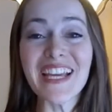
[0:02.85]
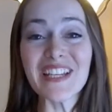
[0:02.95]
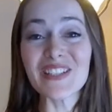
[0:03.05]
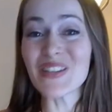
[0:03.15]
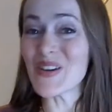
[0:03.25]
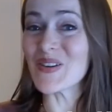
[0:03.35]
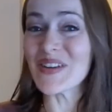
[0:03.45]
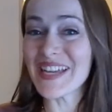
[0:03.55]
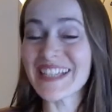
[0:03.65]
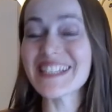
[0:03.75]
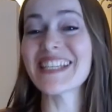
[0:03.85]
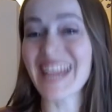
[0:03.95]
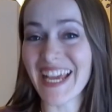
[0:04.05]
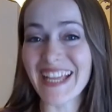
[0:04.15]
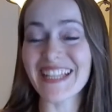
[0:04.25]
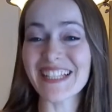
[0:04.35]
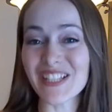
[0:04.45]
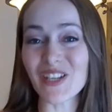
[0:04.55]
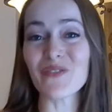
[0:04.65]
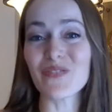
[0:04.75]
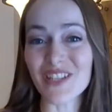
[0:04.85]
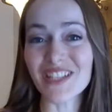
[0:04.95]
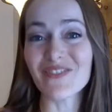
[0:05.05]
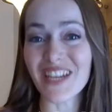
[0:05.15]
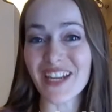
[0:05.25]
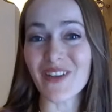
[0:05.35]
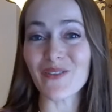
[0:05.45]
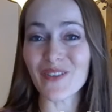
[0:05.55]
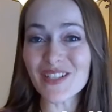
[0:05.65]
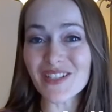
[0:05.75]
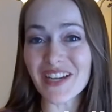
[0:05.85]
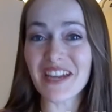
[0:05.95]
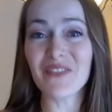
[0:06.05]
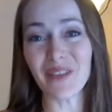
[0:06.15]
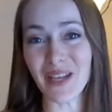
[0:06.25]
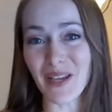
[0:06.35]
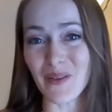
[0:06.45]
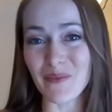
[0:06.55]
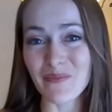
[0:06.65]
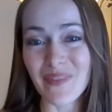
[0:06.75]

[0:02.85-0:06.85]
So today, this is our first training video.